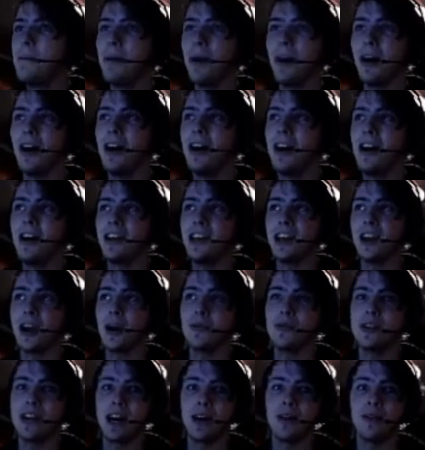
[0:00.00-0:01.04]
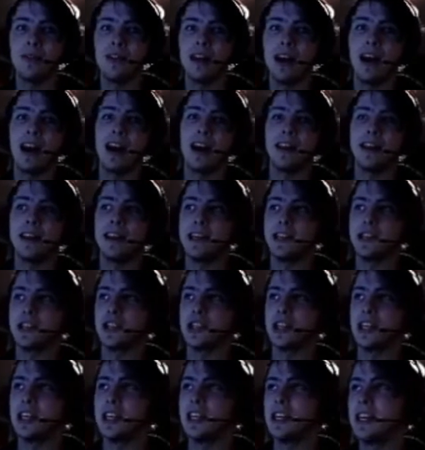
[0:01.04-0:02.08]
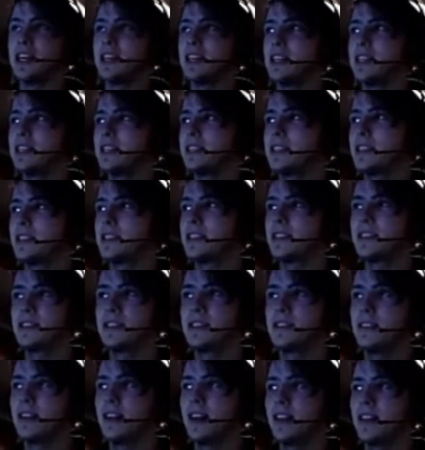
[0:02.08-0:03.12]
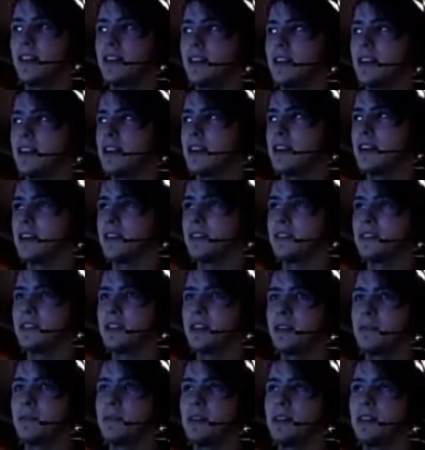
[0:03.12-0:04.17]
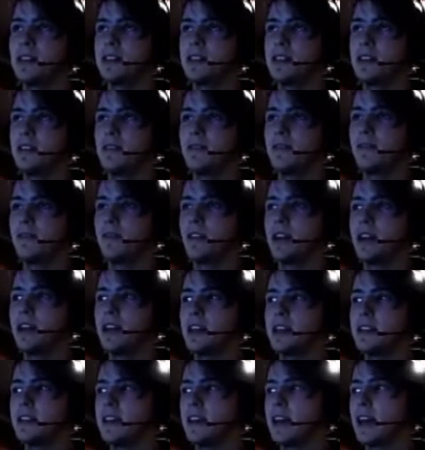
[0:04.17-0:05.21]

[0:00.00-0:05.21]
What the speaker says: but you go down there and literally it, I think it kills you, but it's the freakiest